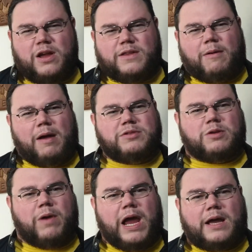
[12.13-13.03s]
Now I was in
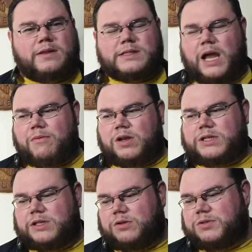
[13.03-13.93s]
work at the time, but I
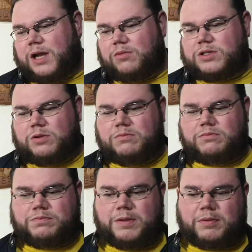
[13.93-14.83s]
seen some shouts,
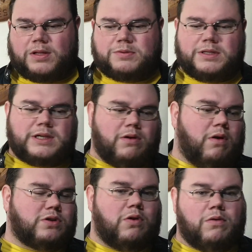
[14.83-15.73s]
some people on Twitter saying, oh,
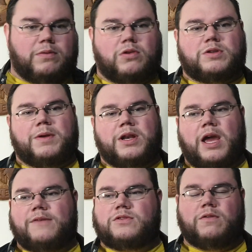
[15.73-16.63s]
I don't know, he looks a bit
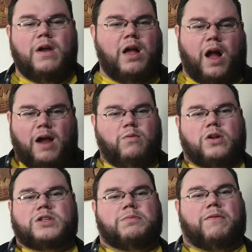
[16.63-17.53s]
nervous though. I
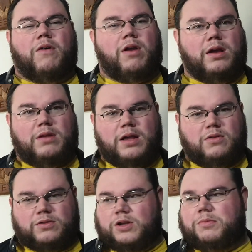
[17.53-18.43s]
watched it before, I
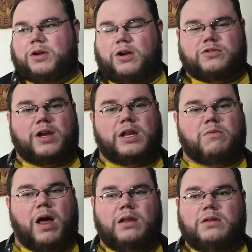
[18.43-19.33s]
thought he'd come across really
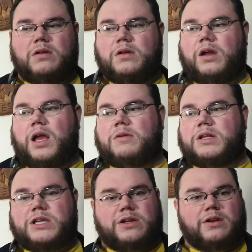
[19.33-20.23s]
well,
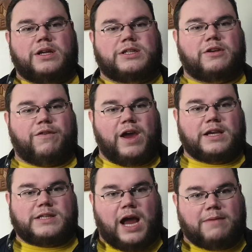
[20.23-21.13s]
considering it's his
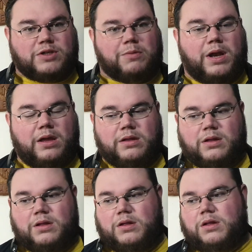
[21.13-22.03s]
first time doing
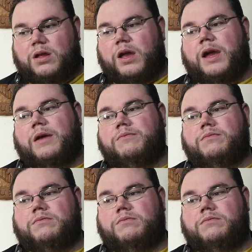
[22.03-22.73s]
it.